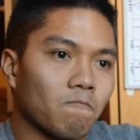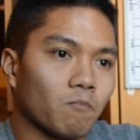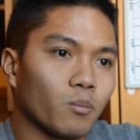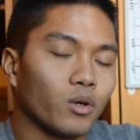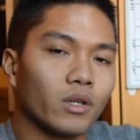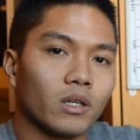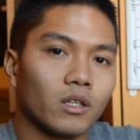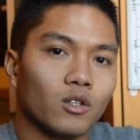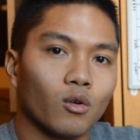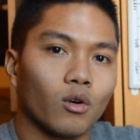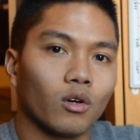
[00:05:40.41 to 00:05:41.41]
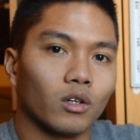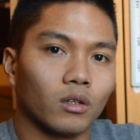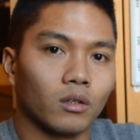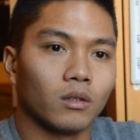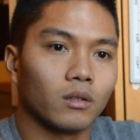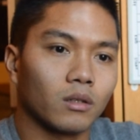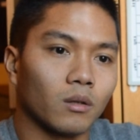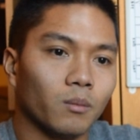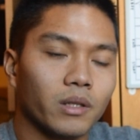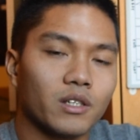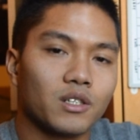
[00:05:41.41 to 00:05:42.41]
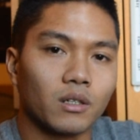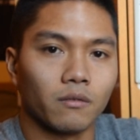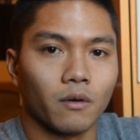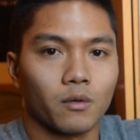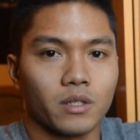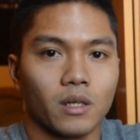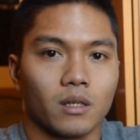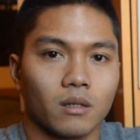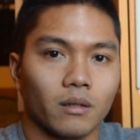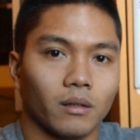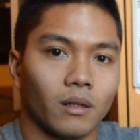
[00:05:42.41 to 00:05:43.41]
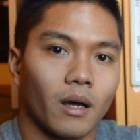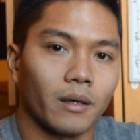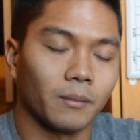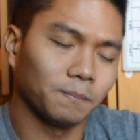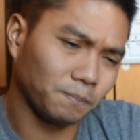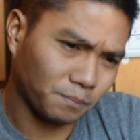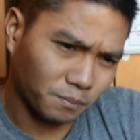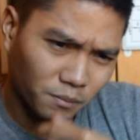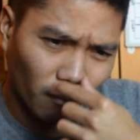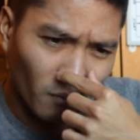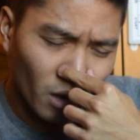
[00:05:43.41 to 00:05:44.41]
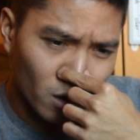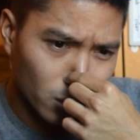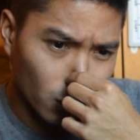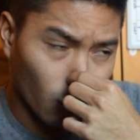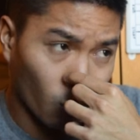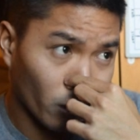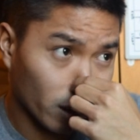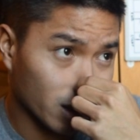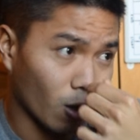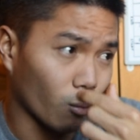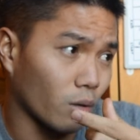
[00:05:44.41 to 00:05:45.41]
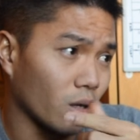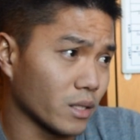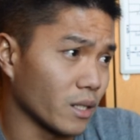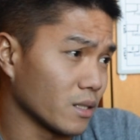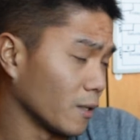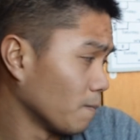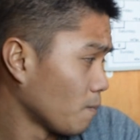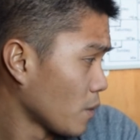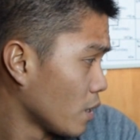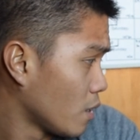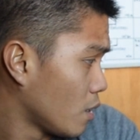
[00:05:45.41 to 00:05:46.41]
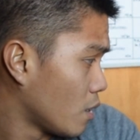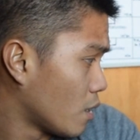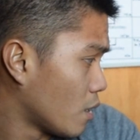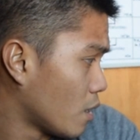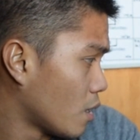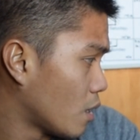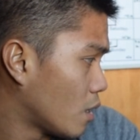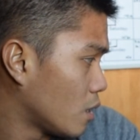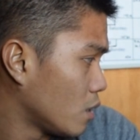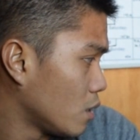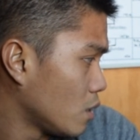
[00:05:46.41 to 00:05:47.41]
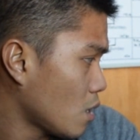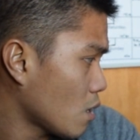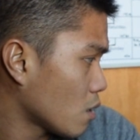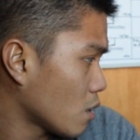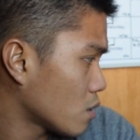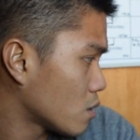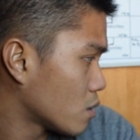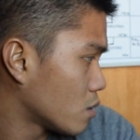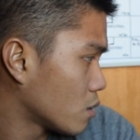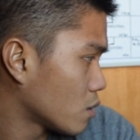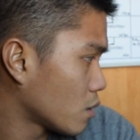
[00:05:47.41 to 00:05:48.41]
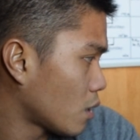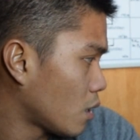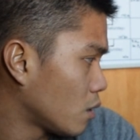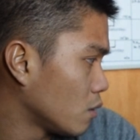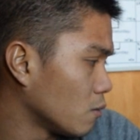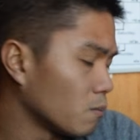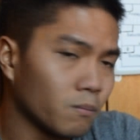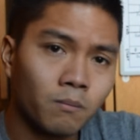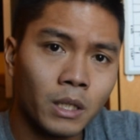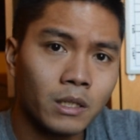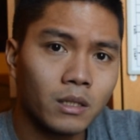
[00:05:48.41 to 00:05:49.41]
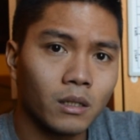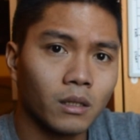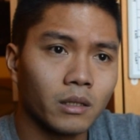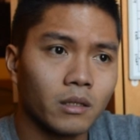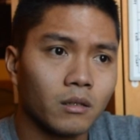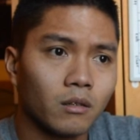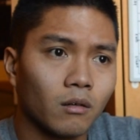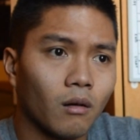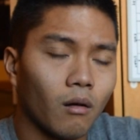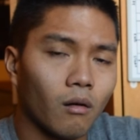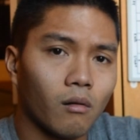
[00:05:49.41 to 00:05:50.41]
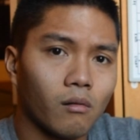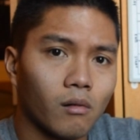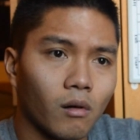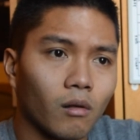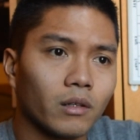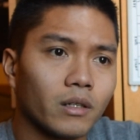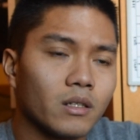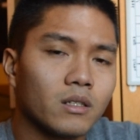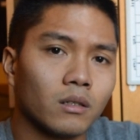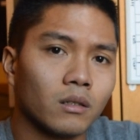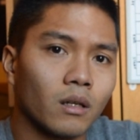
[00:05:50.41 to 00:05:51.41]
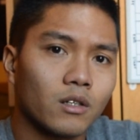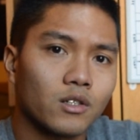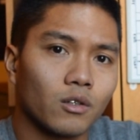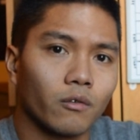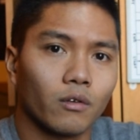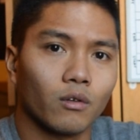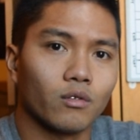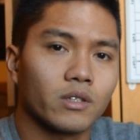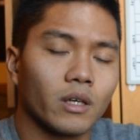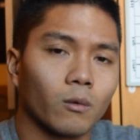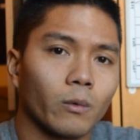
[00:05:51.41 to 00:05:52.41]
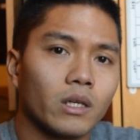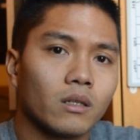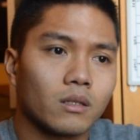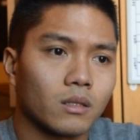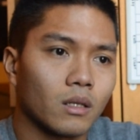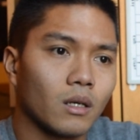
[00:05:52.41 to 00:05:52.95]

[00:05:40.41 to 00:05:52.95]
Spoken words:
putting your completion of OCS on the line. So that's out processing. And yeah, it's kind of basically all it is in a nutshell for those 10 weeks.